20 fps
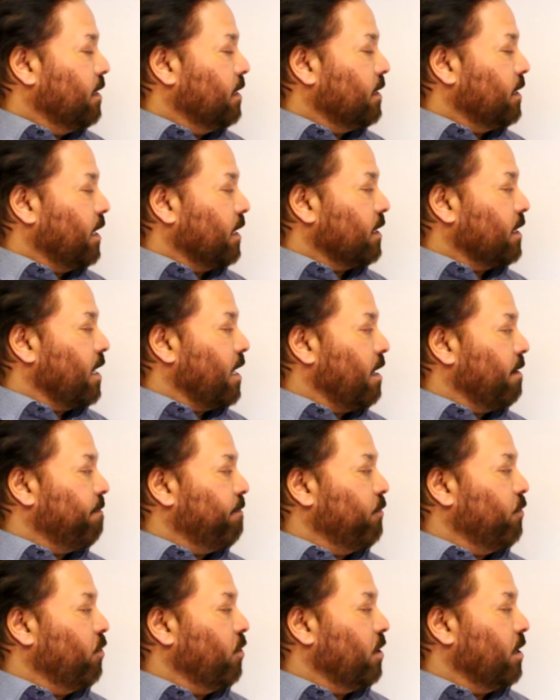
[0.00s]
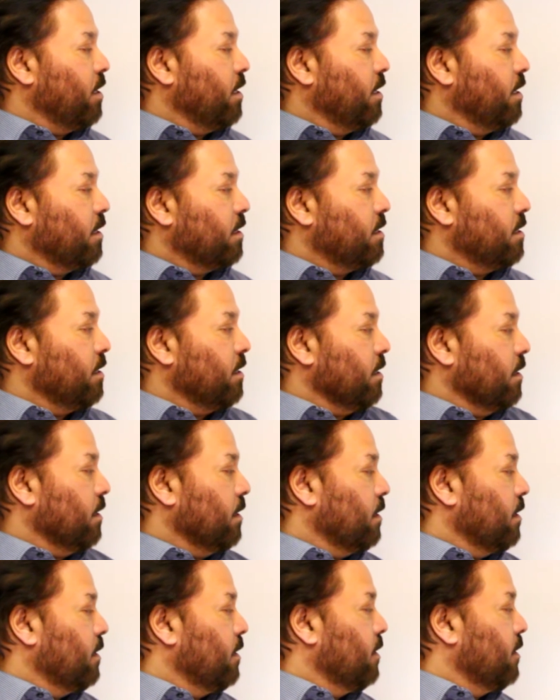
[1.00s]
tata for th,
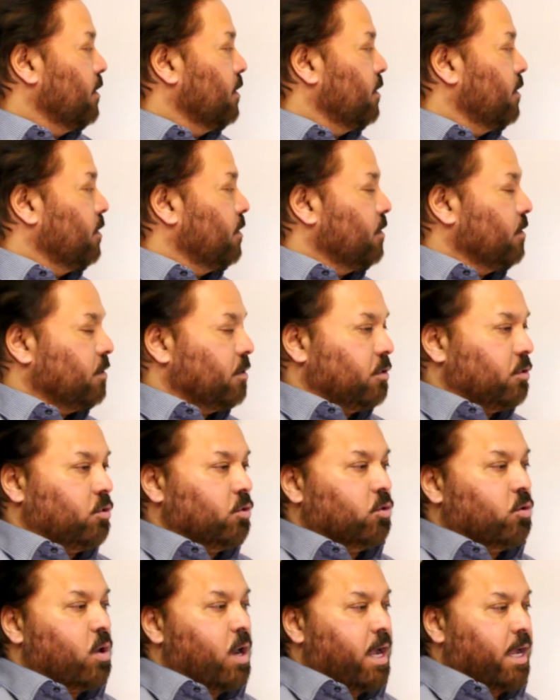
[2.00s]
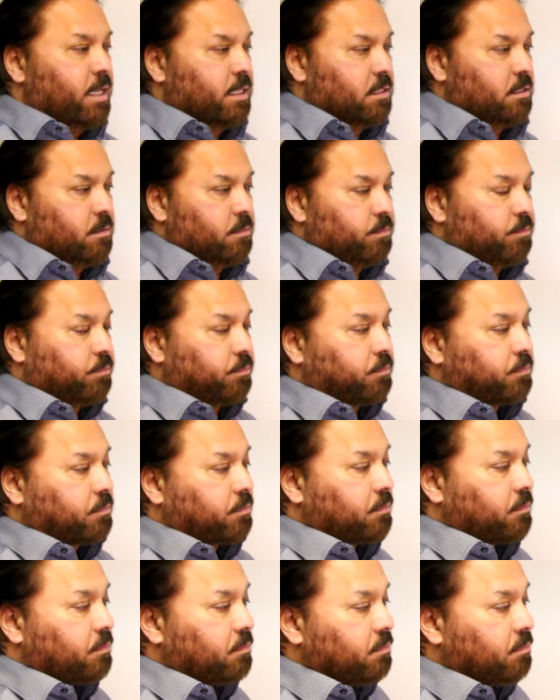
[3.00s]
doat.
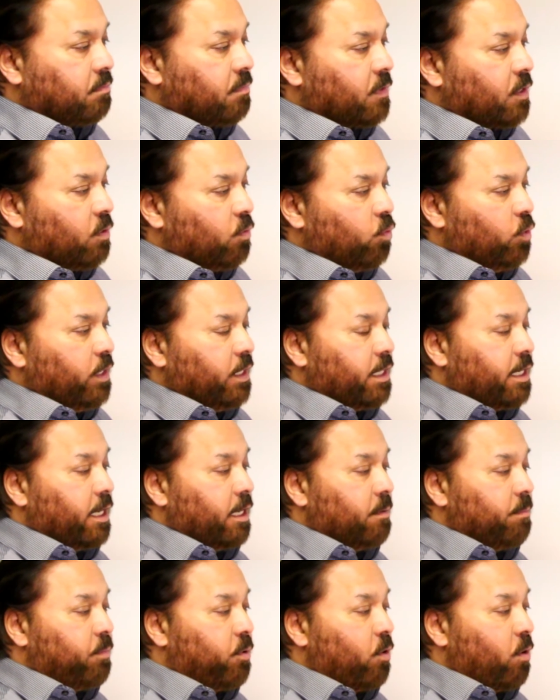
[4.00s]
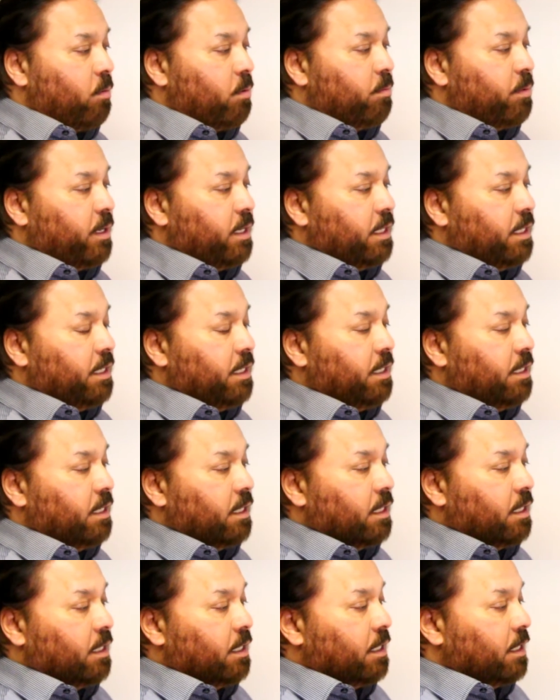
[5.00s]
We can probably
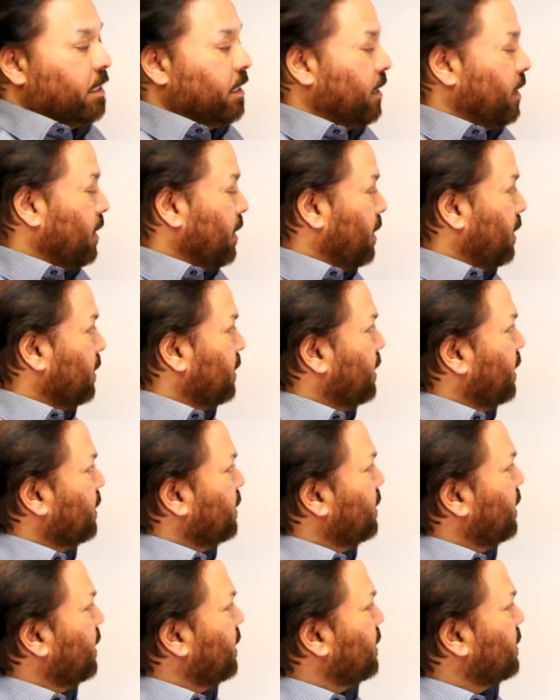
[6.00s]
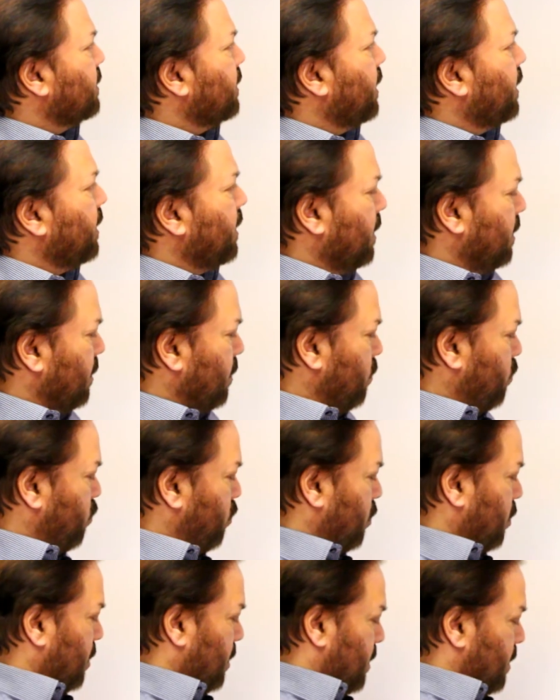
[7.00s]
there is another
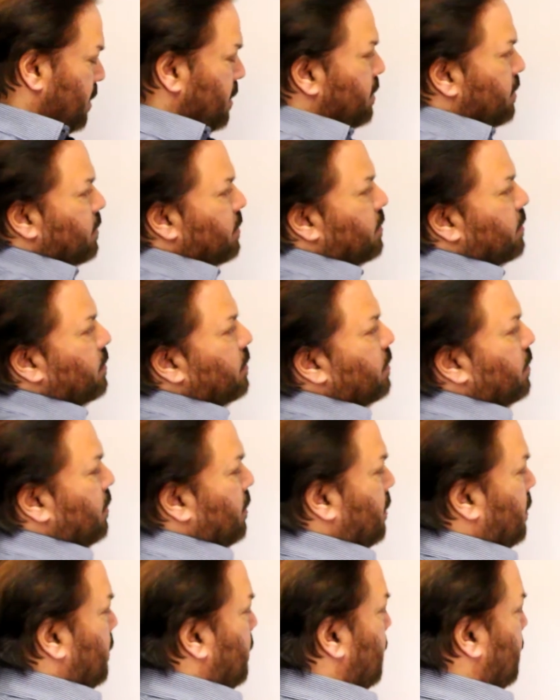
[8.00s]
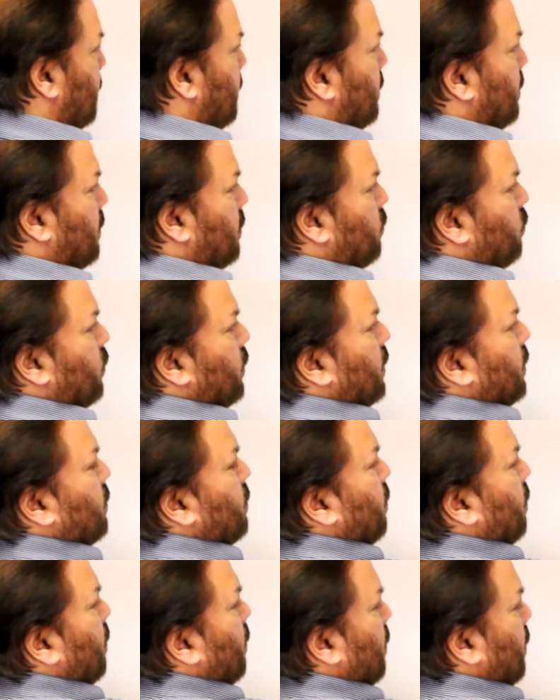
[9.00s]
word we
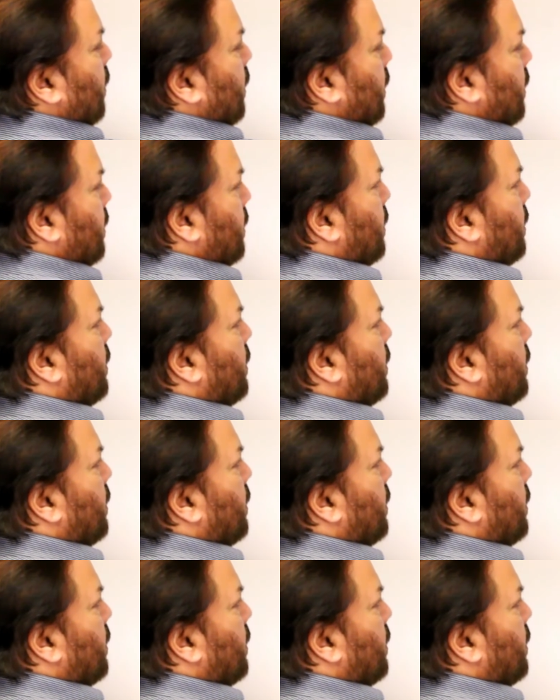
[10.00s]
call